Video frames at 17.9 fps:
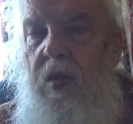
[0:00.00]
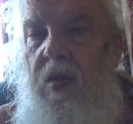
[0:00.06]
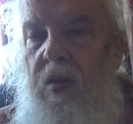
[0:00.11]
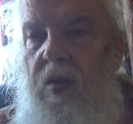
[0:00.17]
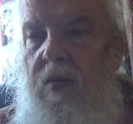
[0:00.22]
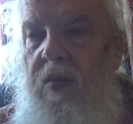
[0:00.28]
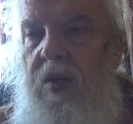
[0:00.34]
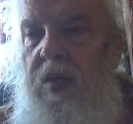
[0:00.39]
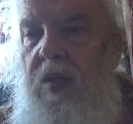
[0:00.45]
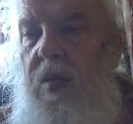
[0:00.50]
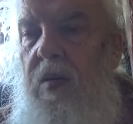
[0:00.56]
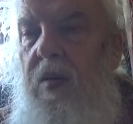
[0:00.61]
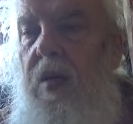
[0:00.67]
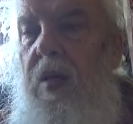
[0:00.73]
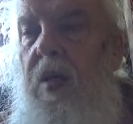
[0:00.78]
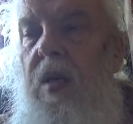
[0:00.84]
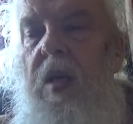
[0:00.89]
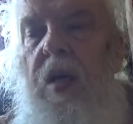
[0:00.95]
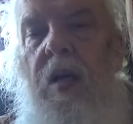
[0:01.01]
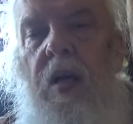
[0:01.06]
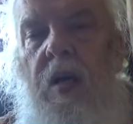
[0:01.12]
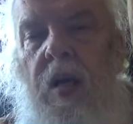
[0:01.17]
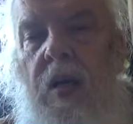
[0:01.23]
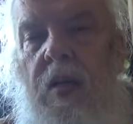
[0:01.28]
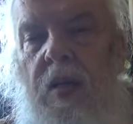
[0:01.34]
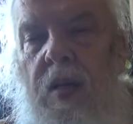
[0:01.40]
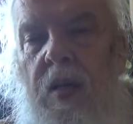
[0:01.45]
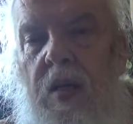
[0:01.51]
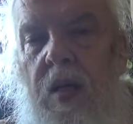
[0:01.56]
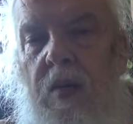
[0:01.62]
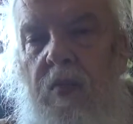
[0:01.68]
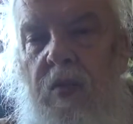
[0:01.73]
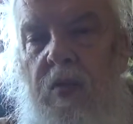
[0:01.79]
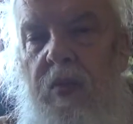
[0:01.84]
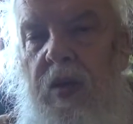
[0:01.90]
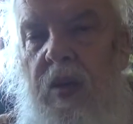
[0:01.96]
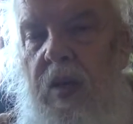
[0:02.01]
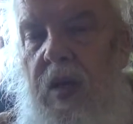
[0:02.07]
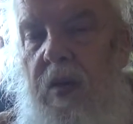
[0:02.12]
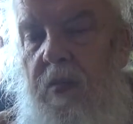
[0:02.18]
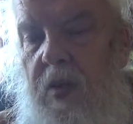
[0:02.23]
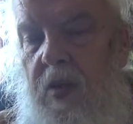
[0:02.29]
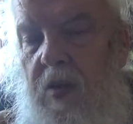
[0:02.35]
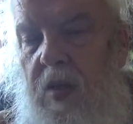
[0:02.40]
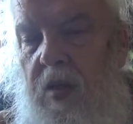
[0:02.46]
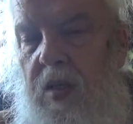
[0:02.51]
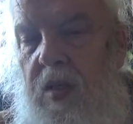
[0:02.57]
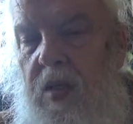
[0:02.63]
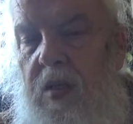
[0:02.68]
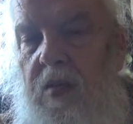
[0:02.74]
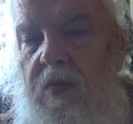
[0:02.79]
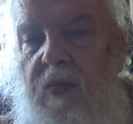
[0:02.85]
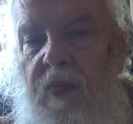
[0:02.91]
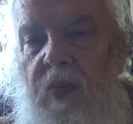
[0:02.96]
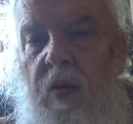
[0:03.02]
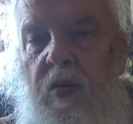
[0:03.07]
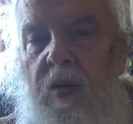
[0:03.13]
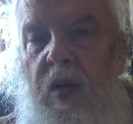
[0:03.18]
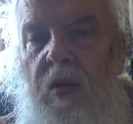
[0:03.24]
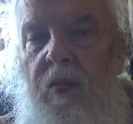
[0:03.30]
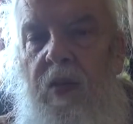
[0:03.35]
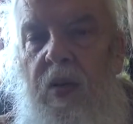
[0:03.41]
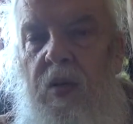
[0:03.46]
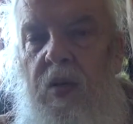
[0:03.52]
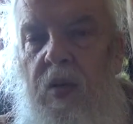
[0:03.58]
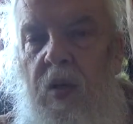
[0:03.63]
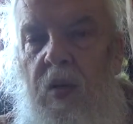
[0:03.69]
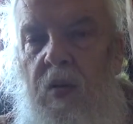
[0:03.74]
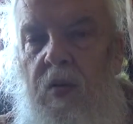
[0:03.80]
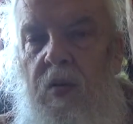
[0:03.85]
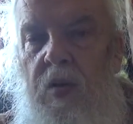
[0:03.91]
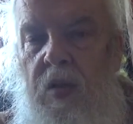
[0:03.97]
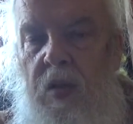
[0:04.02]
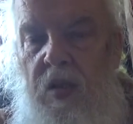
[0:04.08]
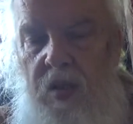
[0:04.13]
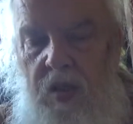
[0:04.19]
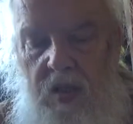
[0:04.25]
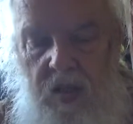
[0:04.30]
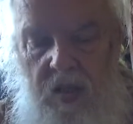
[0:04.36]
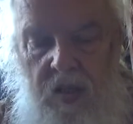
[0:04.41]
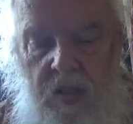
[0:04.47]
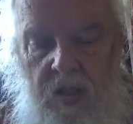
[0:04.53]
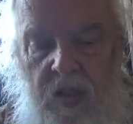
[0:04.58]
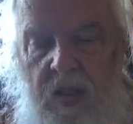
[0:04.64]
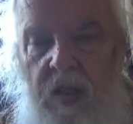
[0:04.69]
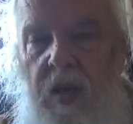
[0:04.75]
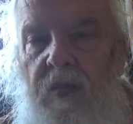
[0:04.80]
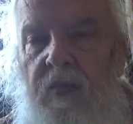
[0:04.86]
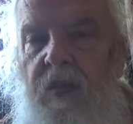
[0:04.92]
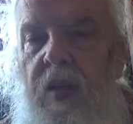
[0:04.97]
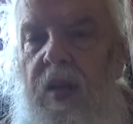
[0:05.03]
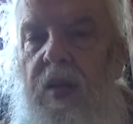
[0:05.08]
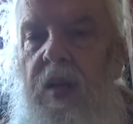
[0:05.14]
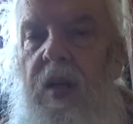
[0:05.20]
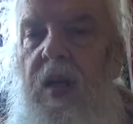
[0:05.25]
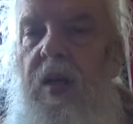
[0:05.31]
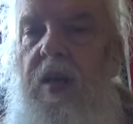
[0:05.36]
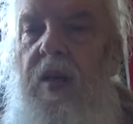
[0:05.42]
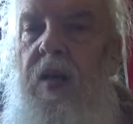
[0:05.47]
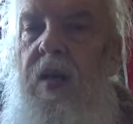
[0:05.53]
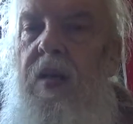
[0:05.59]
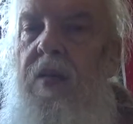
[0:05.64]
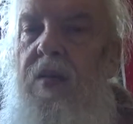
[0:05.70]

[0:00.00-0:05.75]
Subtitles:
Leafs, so cuts in on movie time, of course, and a few TV shows and stuff like that, yeah.